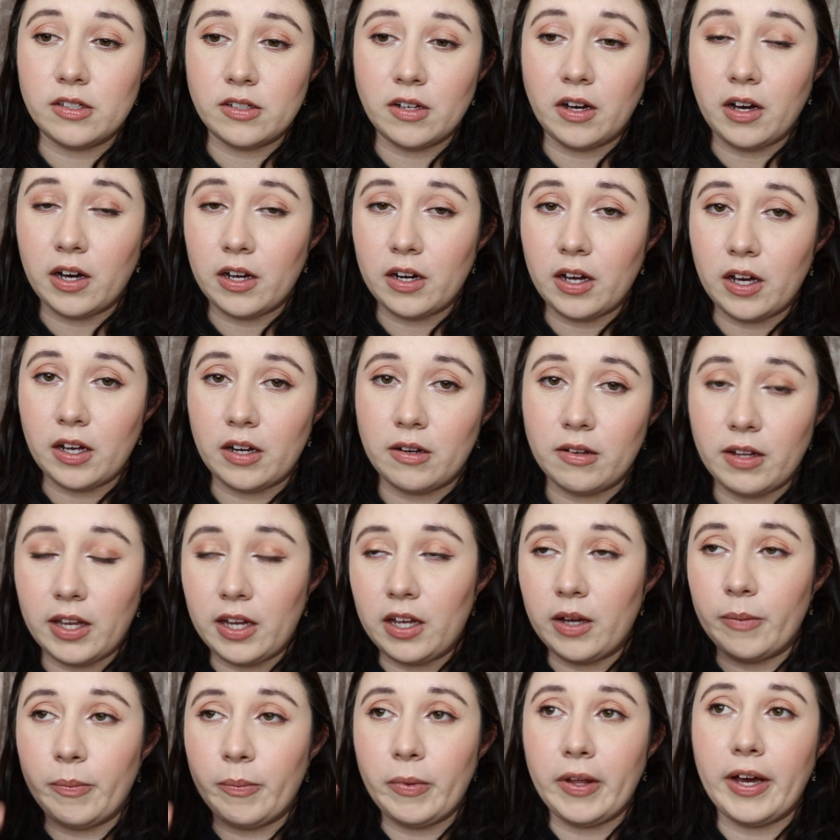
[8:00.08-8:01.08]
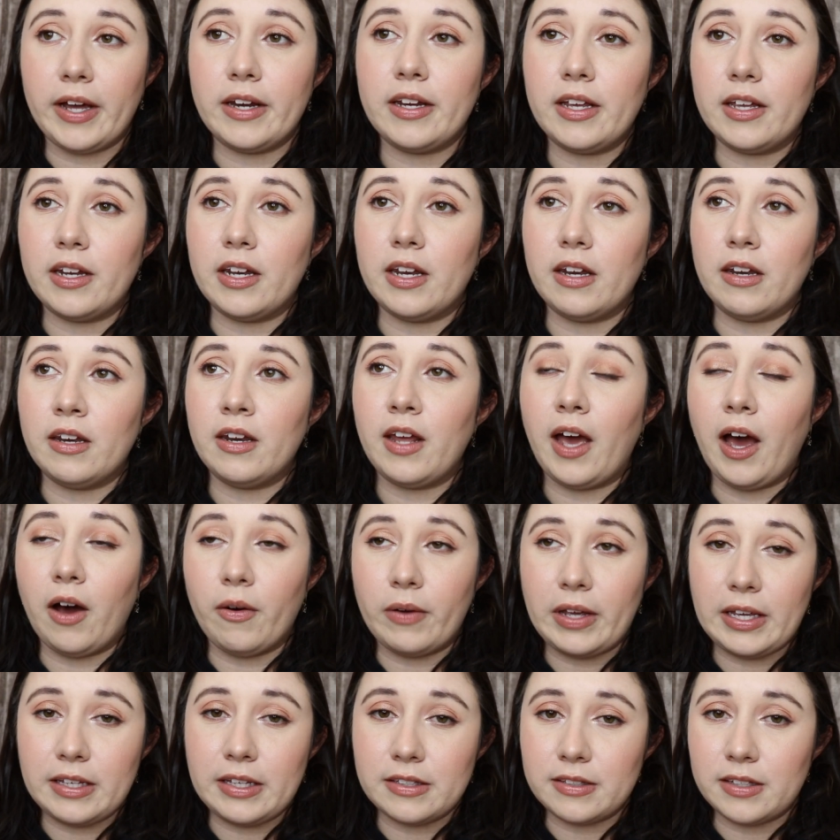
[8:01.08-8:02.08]
saw it on, like, applied it and how
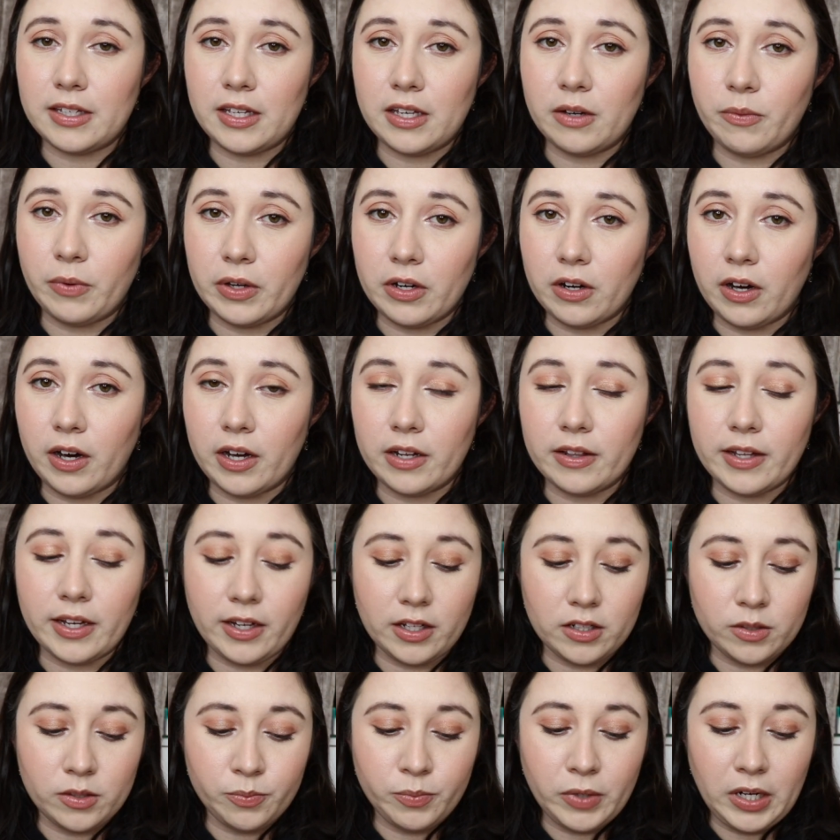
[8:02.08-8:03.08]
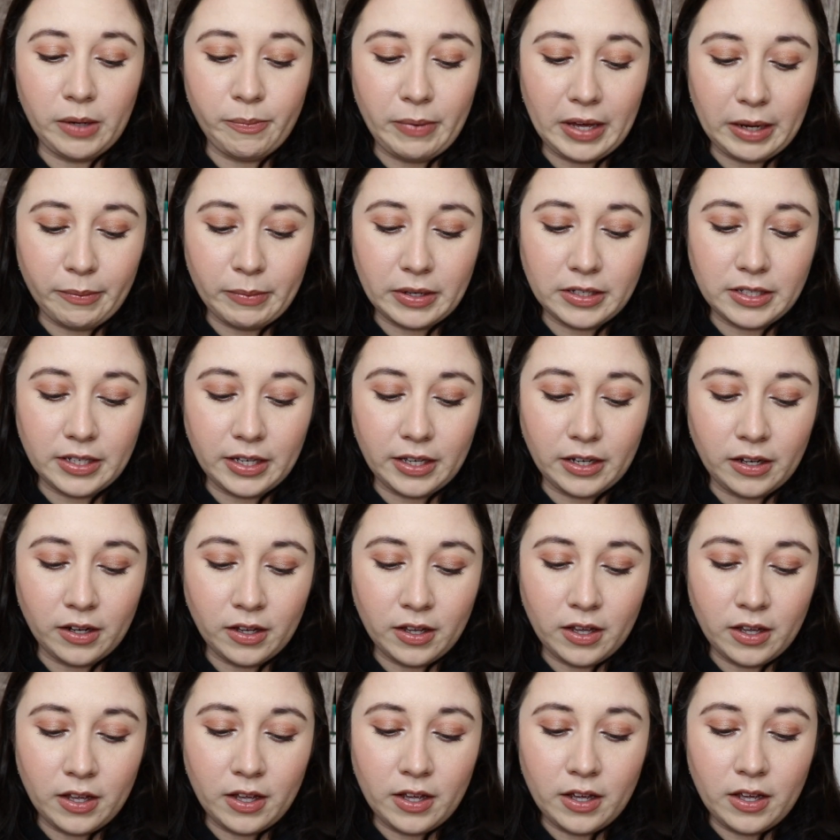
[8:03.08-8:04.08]
easily it went on, like, it's pretty pigmented.
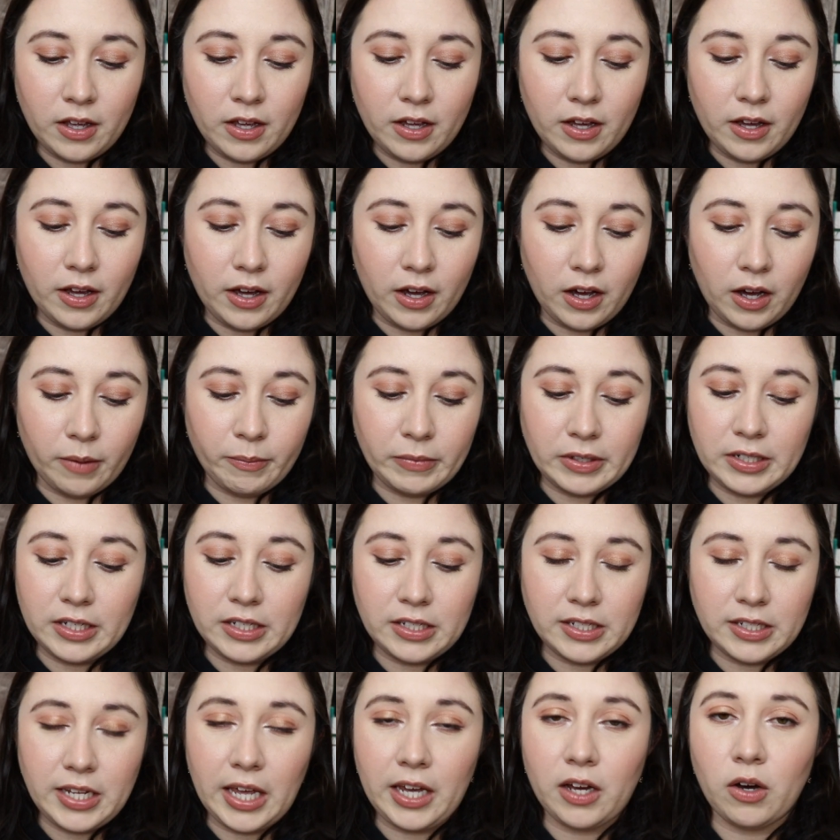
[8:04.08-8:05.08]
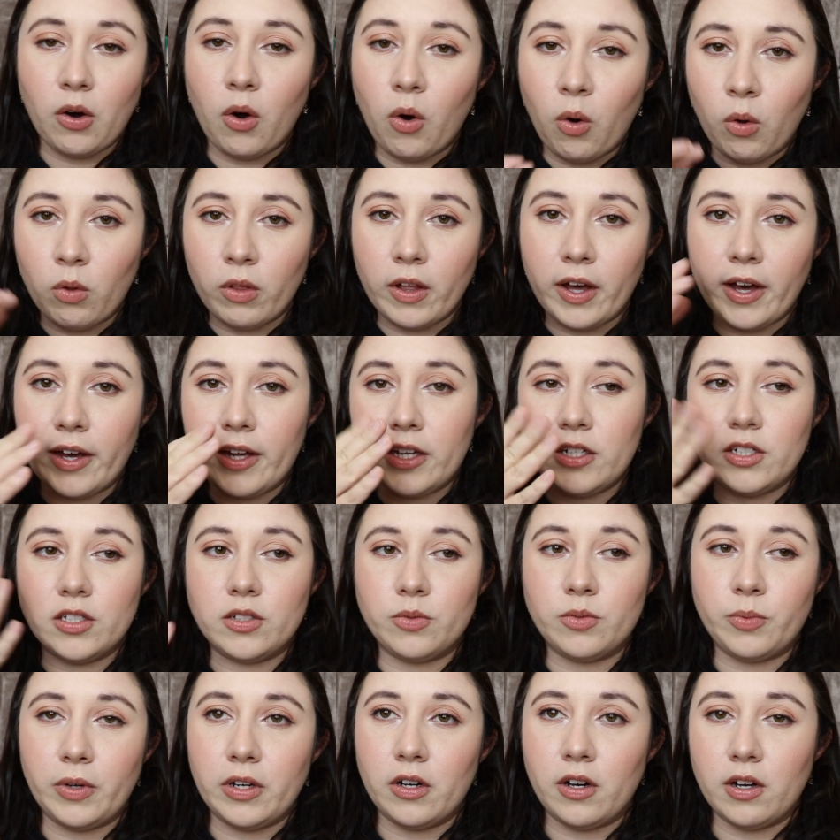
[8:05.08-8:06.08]
Didn't take a whole lot. It
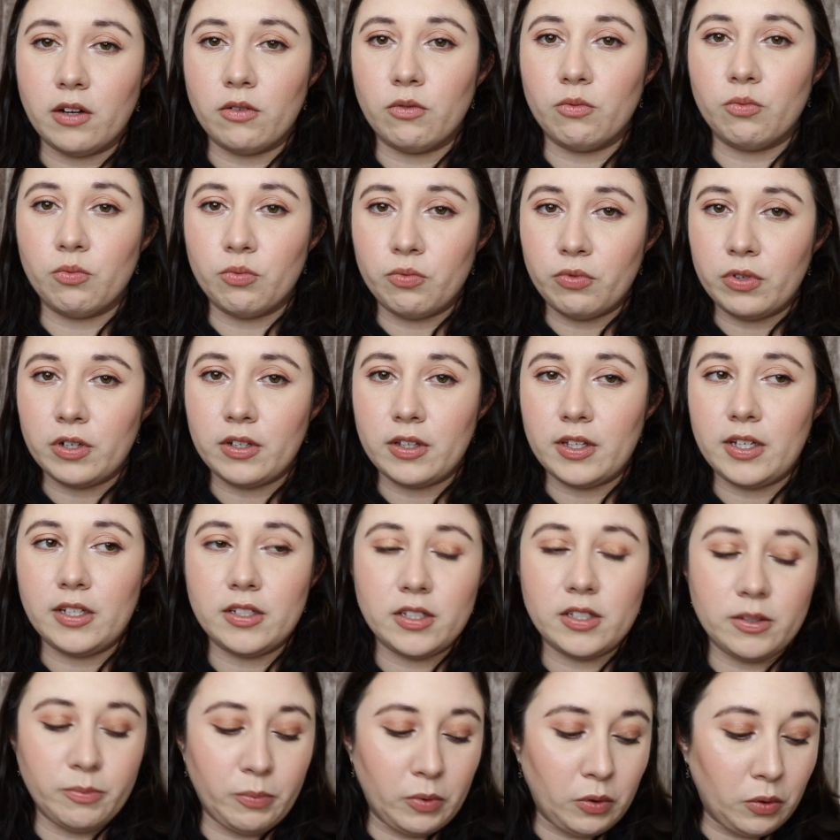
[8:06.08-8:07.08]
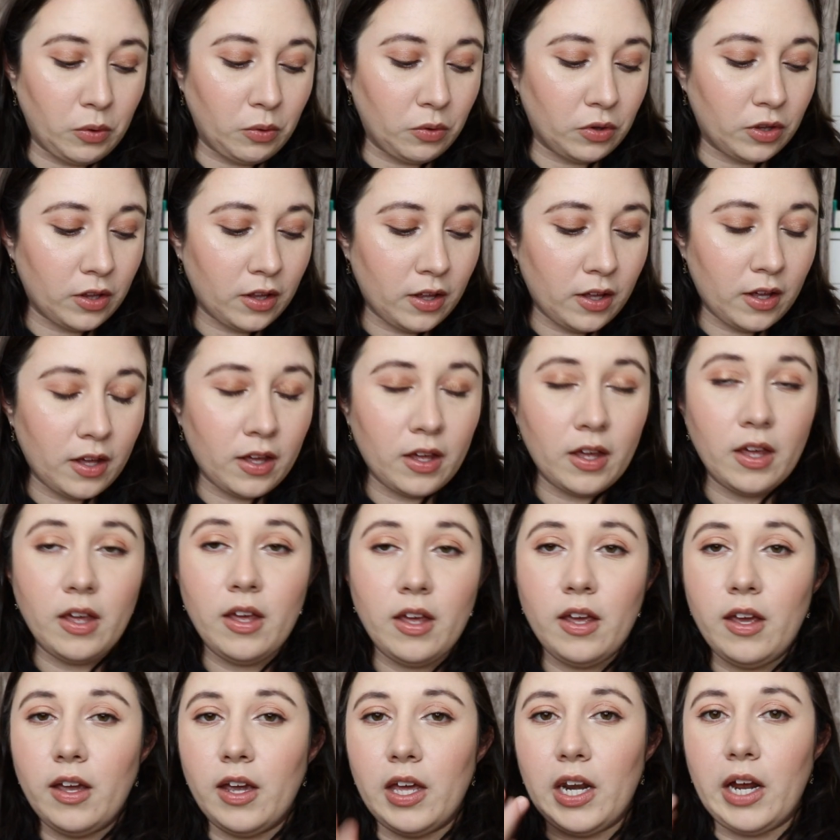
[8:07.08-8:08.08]
just went on really smooth.
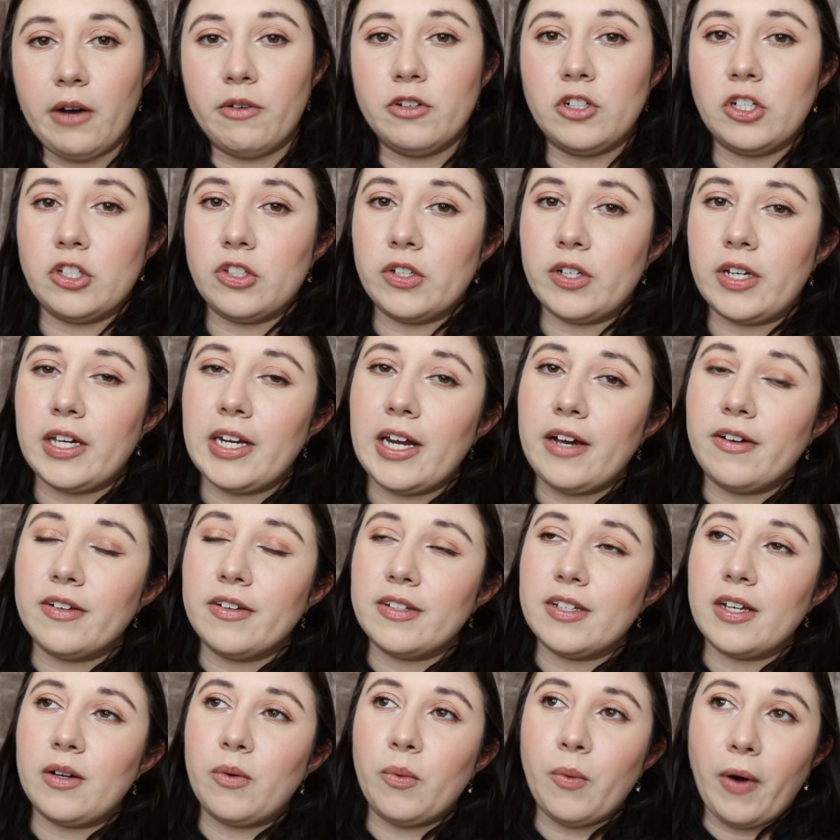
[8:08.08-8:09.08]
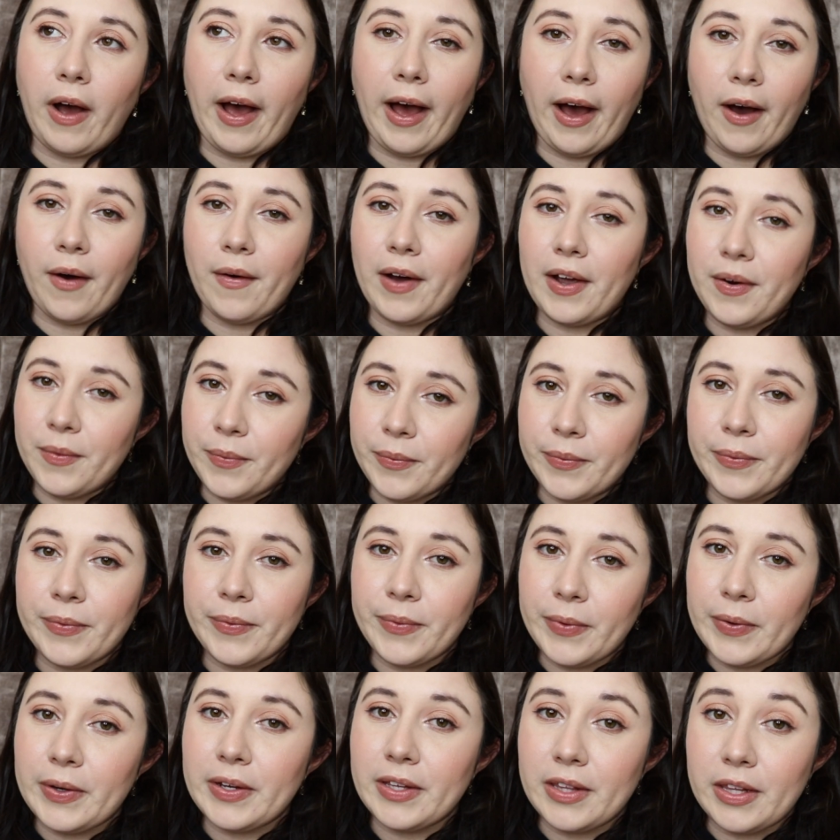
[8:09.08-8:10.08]
And I was just looking at it, I was like, wow, I
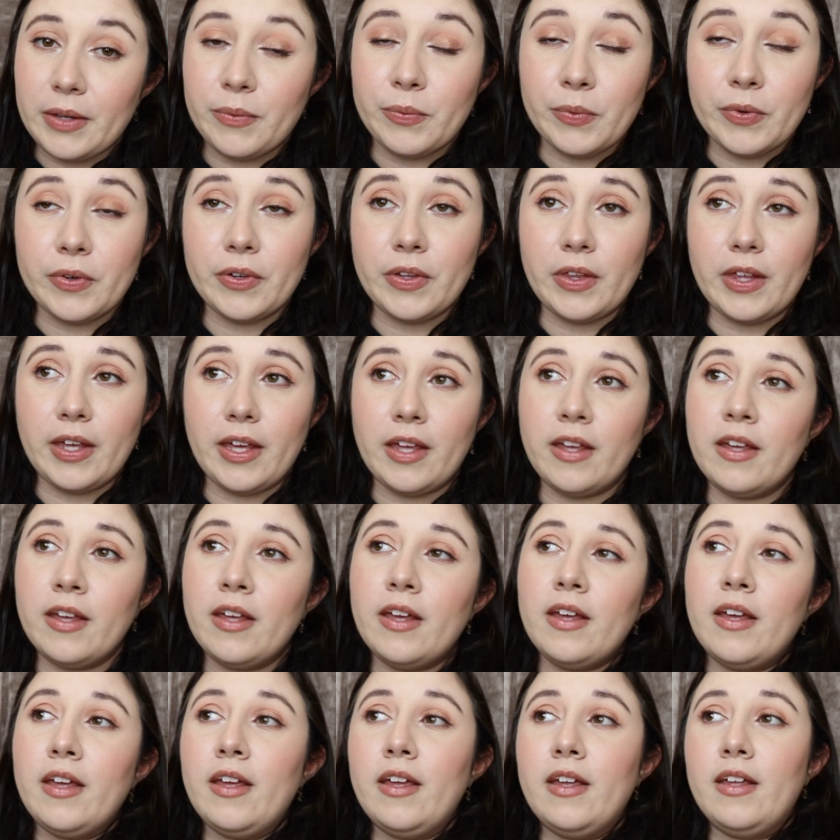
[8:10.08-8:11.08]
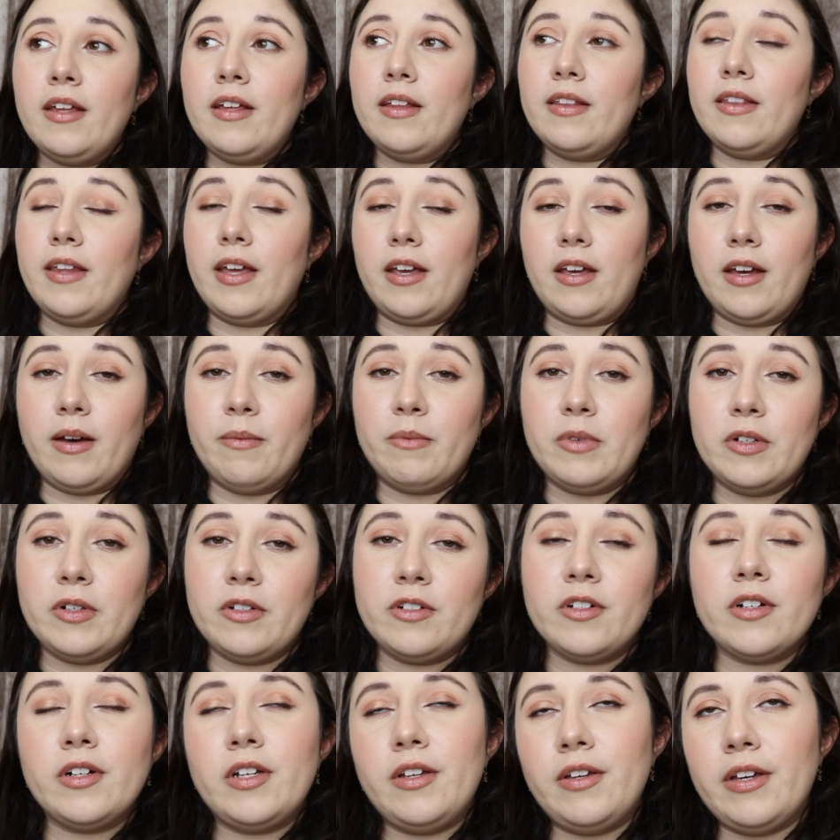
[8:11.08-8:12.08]
really, really, like, I'm
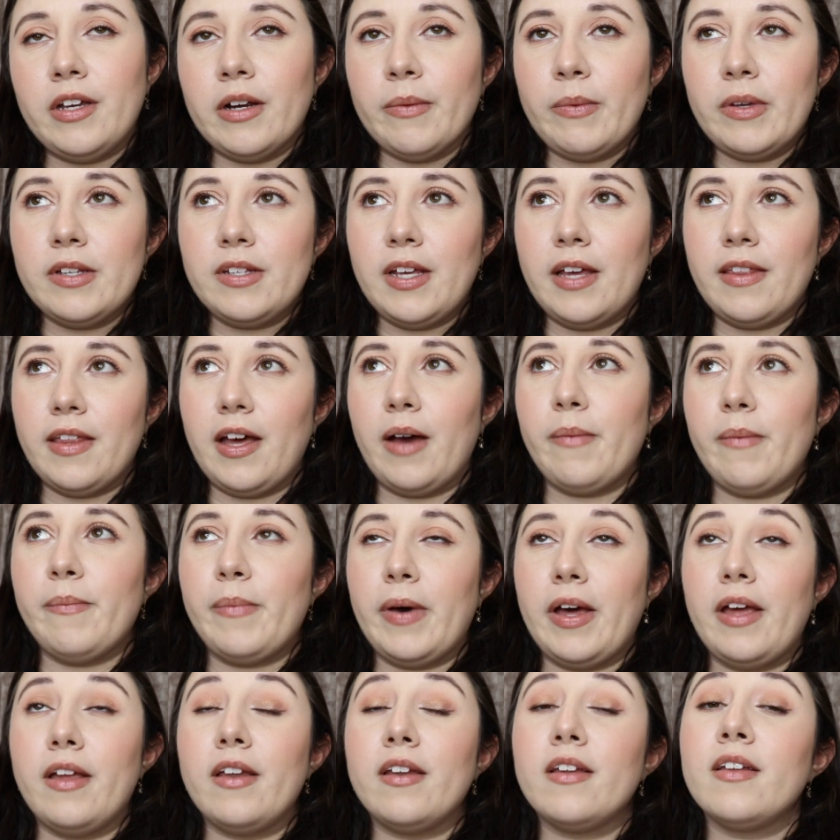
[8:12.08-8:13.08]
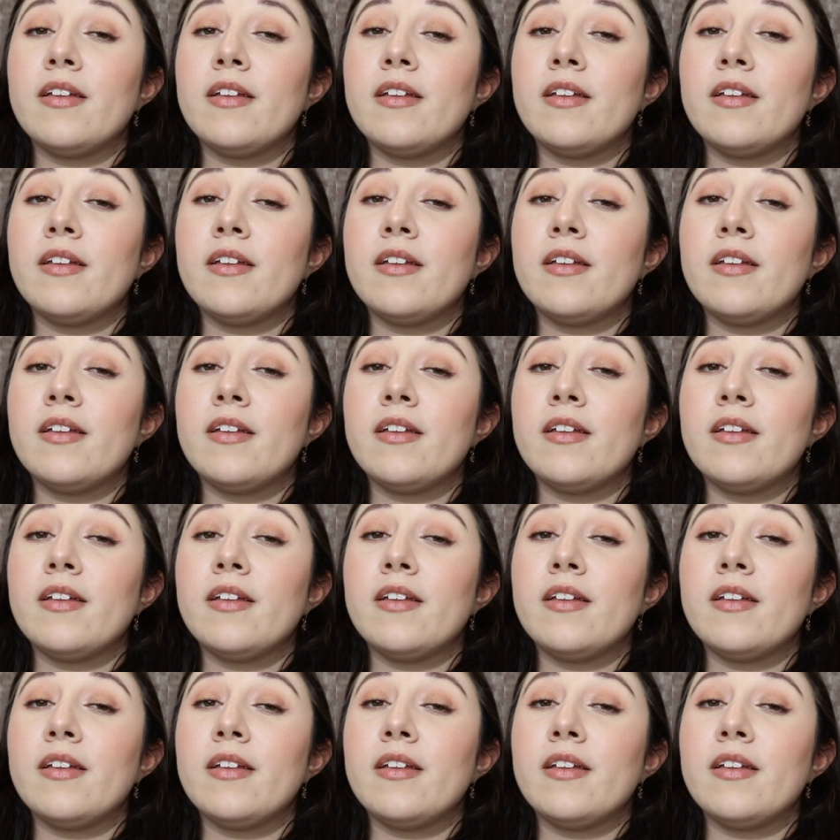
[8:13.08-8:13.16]
sure you hear me say that, but